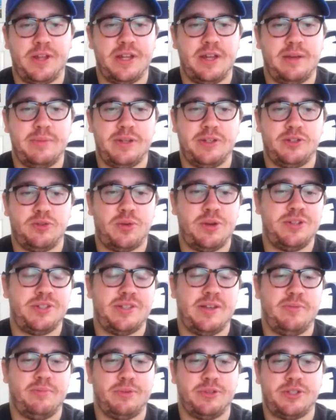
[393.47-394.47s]
I mean,
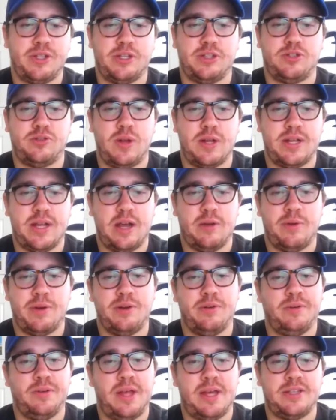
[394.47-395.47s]
27% strikeout rate
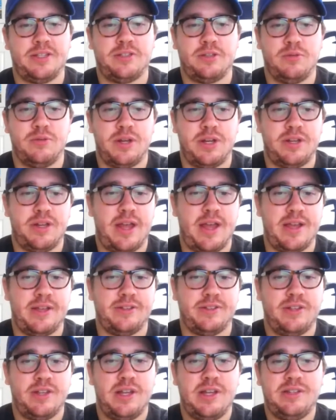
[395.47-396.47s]
over the last 30 days,